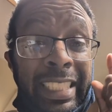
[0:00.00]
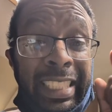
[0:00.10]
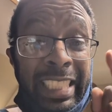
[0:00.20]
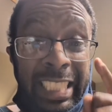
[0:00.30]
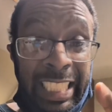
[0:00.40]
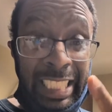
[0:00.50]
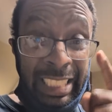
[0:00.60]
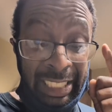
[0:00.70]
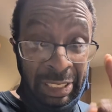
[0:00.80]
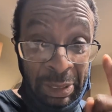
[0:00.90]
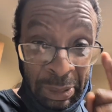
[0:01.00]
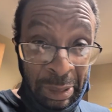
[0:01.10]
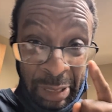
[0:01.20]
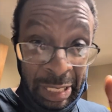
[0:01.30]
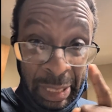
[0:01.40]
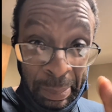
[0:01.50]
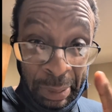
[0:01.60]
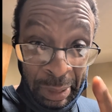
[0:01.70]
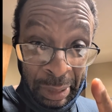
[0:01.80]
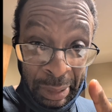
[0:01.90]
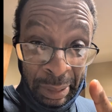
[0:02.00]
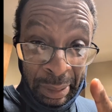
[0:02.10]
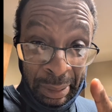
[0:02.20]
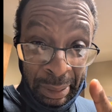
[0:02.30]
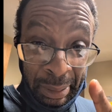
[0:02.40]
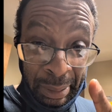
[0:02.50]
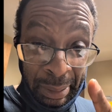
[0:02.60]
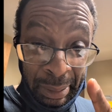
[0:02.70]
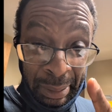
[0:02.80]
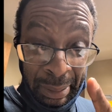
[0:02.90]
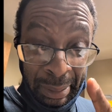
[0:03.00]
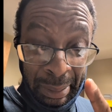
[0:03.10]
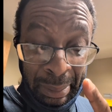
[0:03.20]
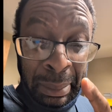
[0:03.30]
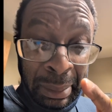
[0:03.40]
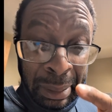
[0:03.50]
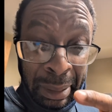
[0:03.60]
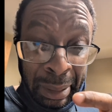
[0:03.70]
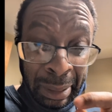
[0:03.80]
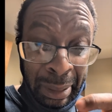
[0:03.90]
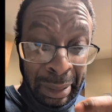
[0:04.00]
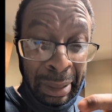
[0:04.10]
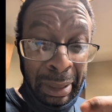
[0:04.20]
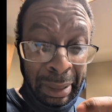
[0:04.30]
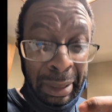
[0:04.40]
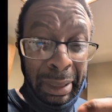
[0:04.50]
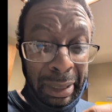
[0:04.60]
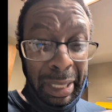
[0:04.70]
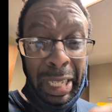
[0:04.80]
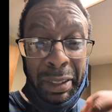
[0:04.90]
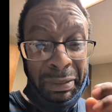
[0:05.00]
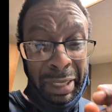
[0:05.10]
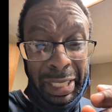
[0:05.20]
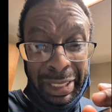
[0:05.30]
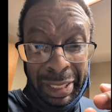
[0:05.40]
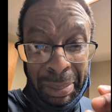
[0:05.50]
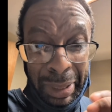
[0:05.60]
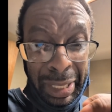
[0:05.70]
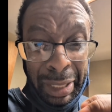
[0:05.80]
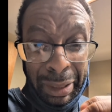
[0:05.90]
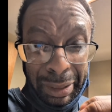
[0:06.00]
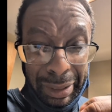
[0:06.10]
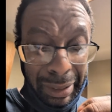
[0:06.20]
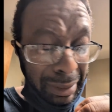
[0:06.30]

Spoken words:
the sheets are no good anymore. I gotta find something else.